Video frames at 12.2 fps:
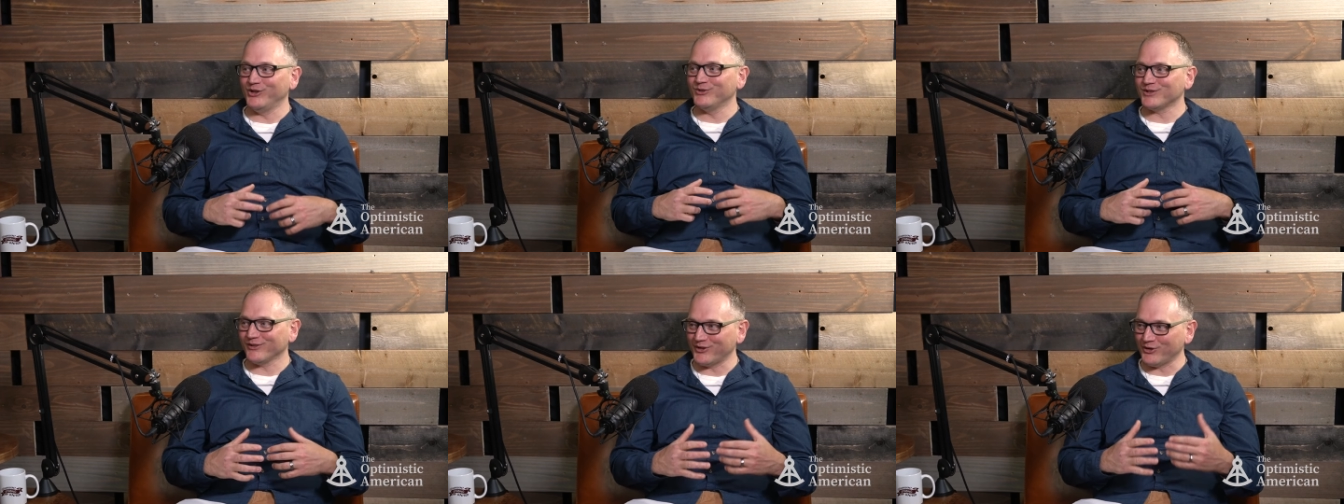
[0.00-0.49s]

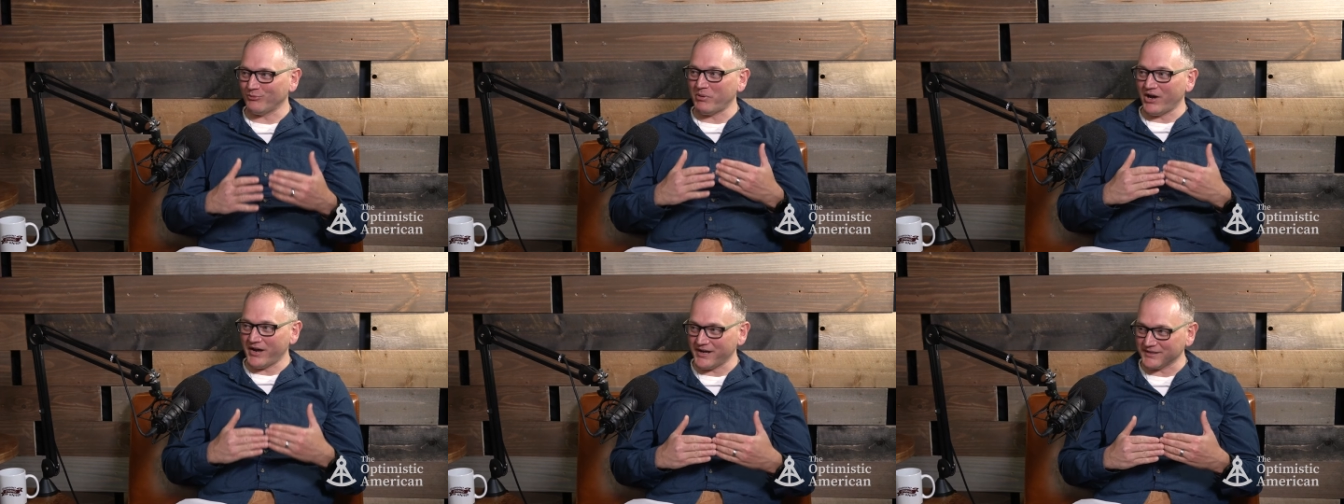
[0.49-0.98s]
use a little
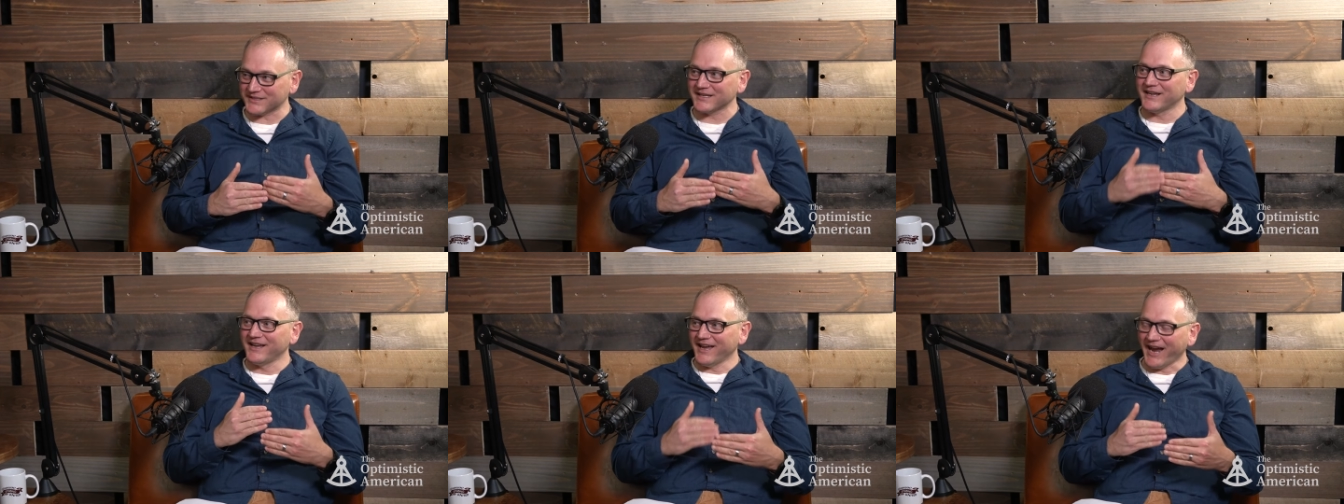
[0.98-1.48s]
pause,
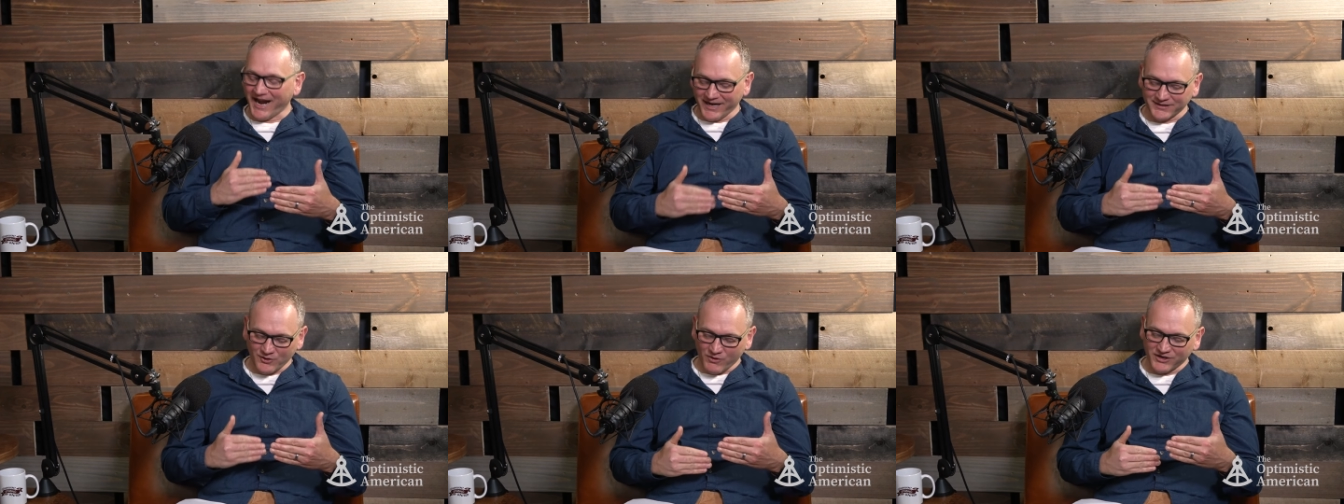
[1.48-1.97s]
yeah.
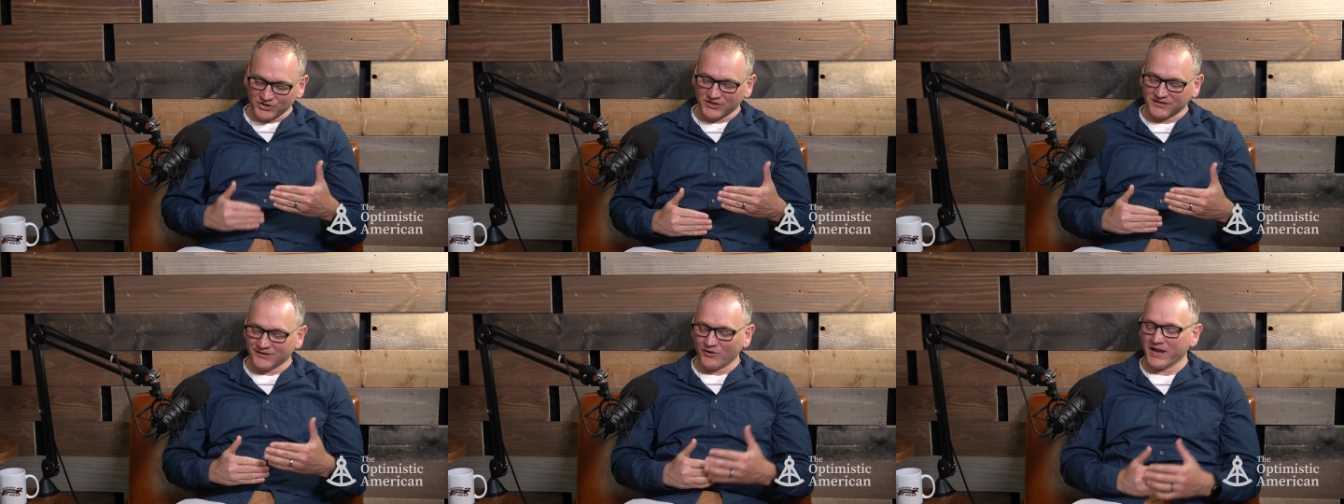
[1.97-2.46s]
ask
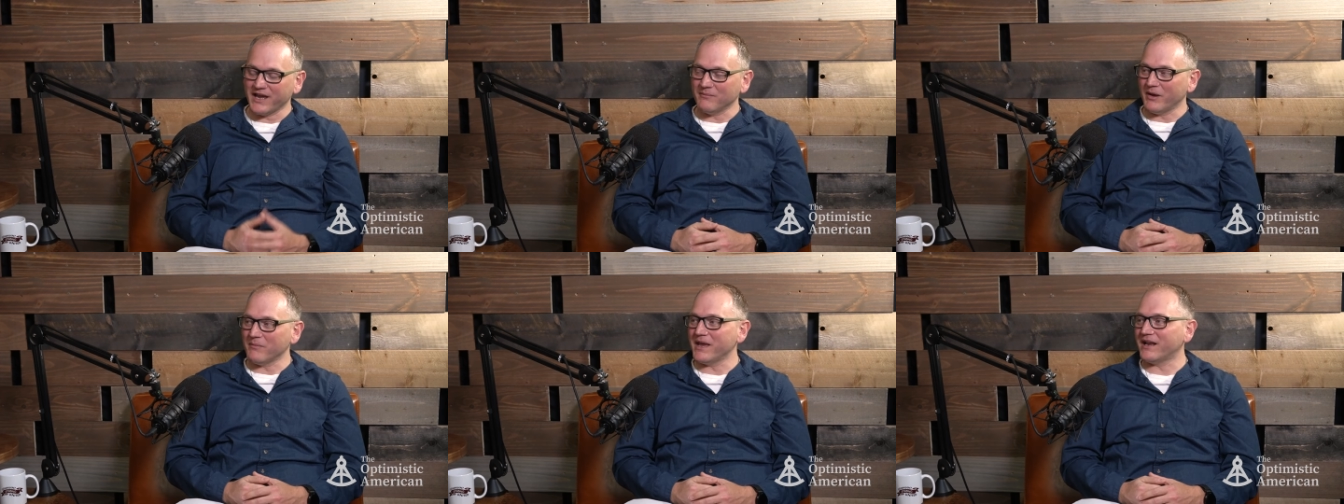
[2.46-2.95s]
questions. Okay, am
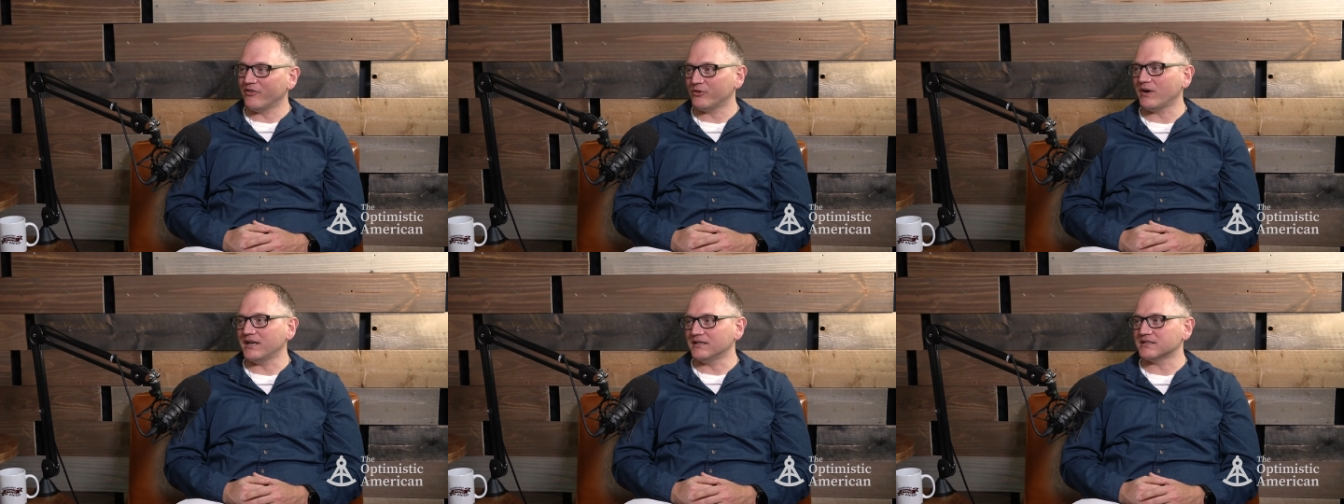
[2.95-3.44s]
I making the
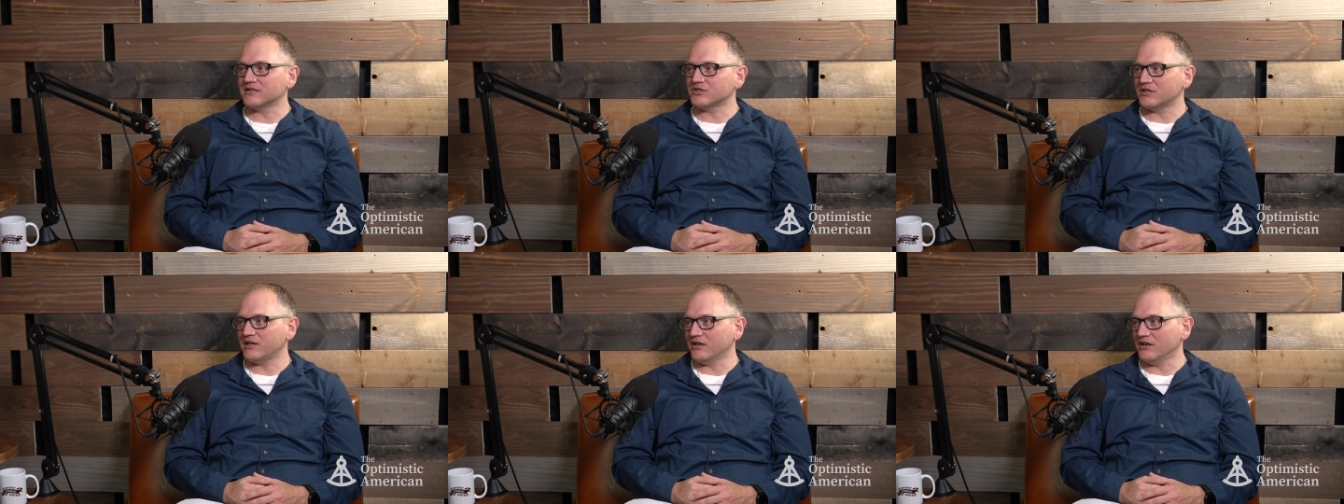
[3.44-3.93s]
right
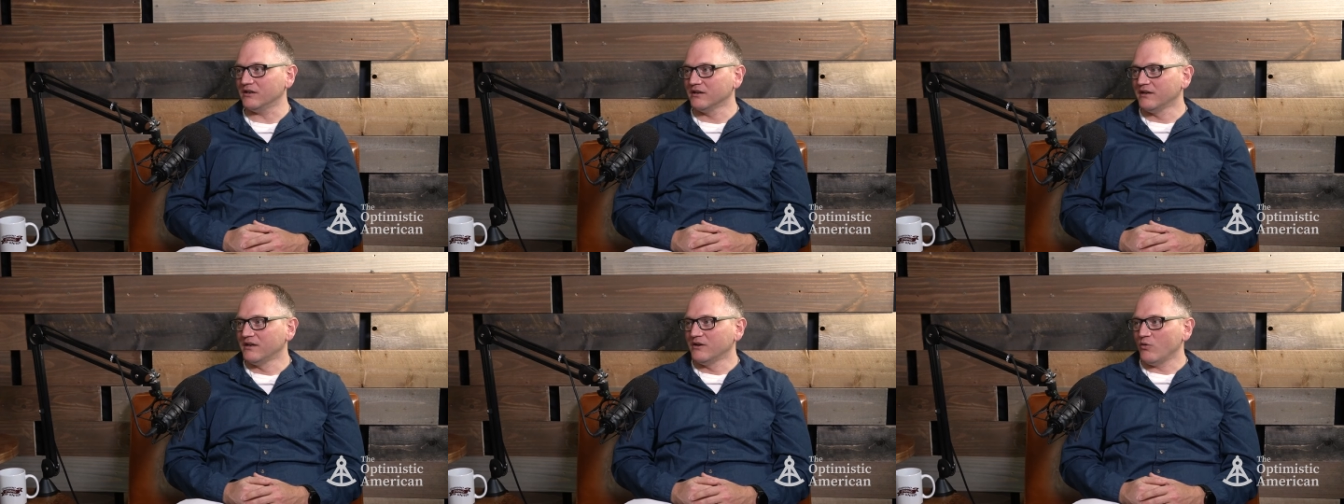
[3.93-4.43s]
decision here?
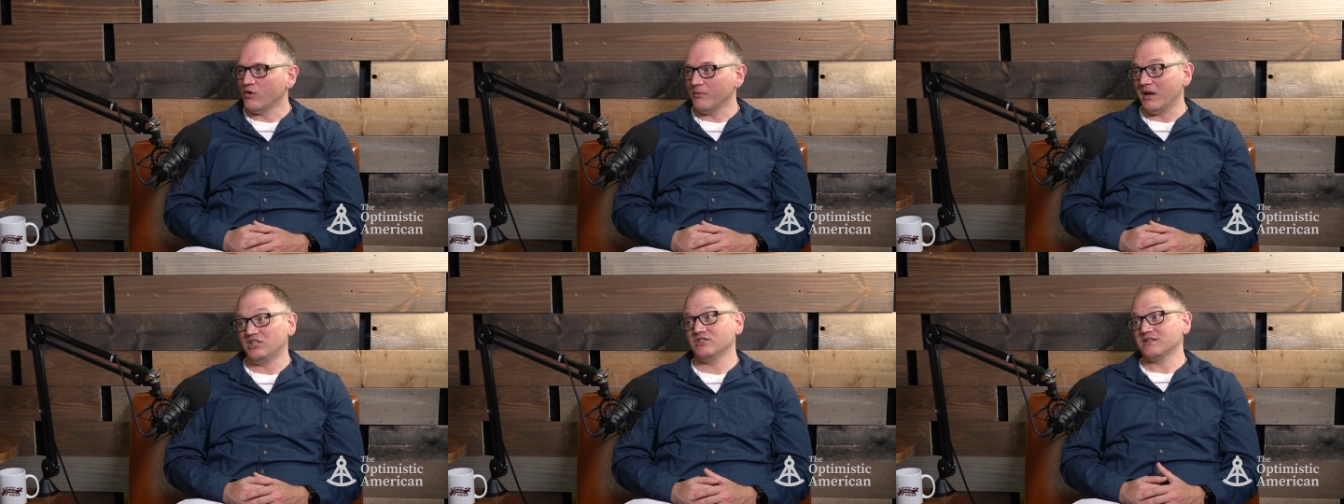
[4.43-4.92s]
Or am
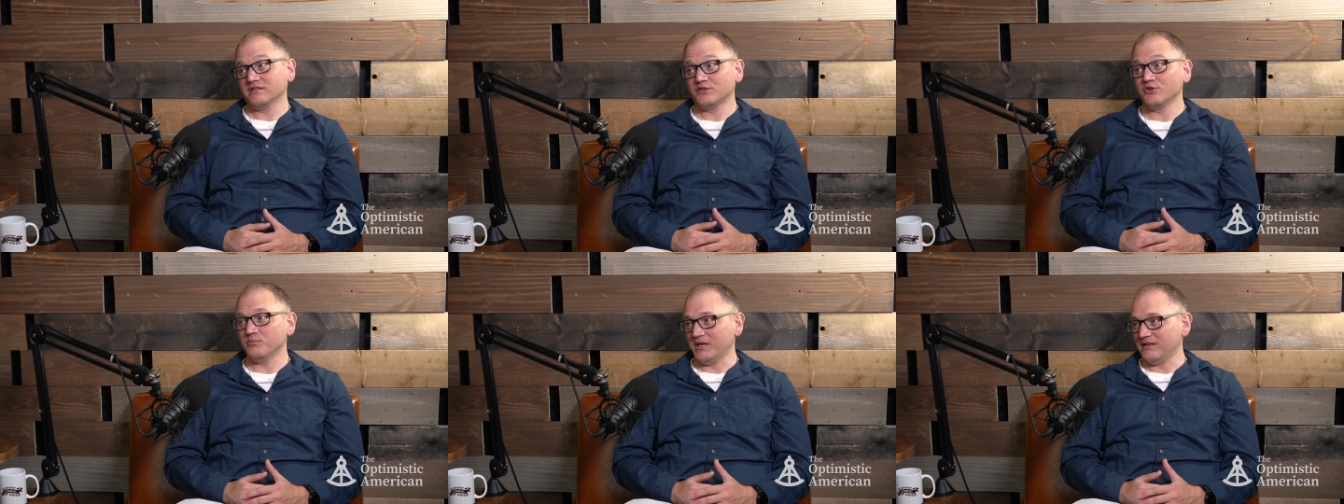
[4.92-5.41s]
I just
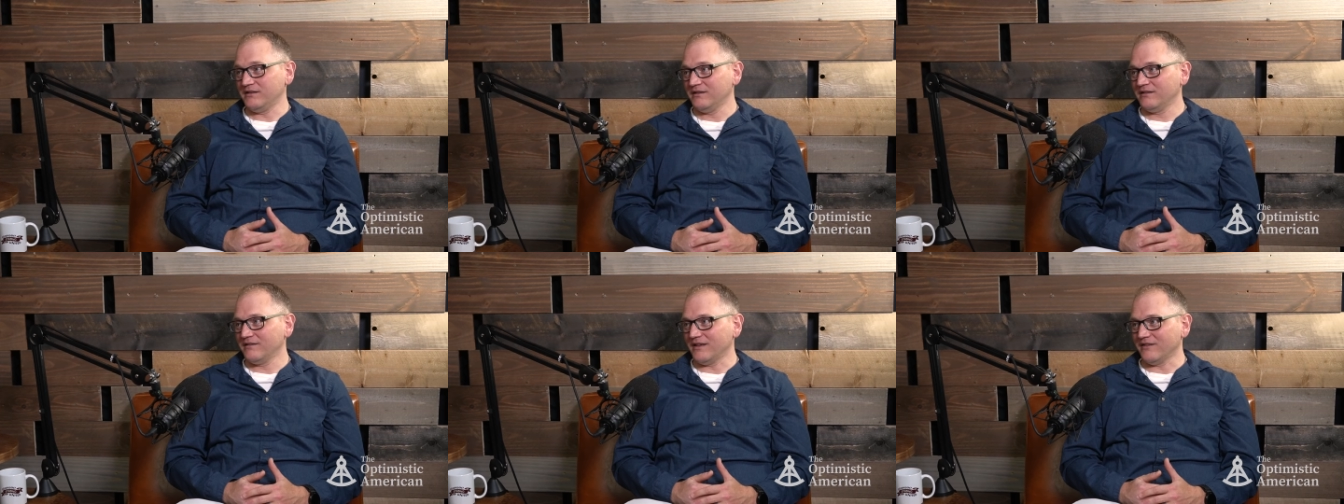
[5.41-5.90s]
assuming
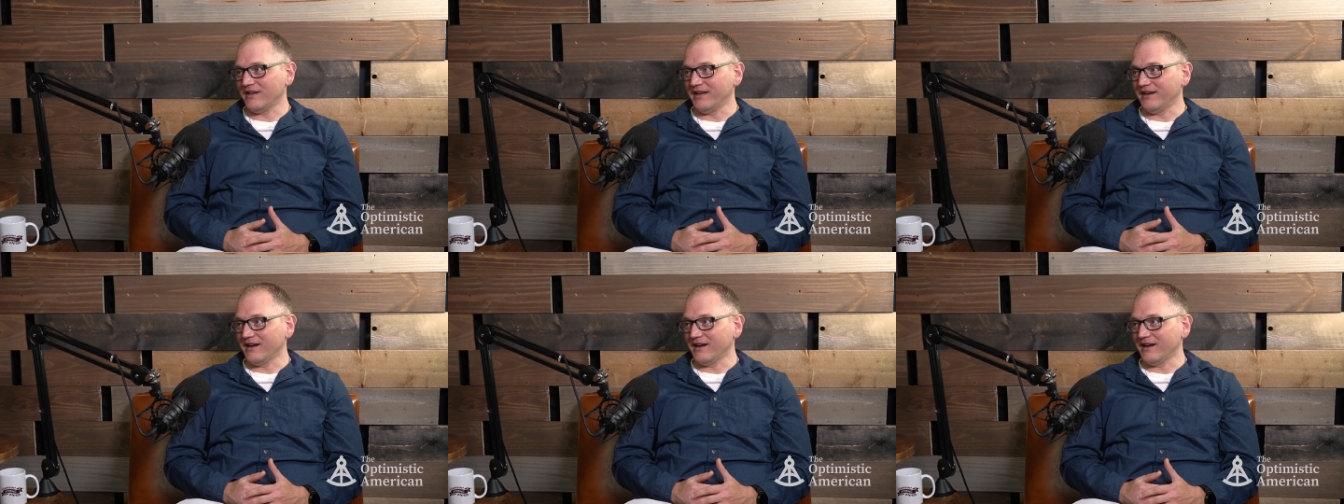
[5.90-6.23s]
that like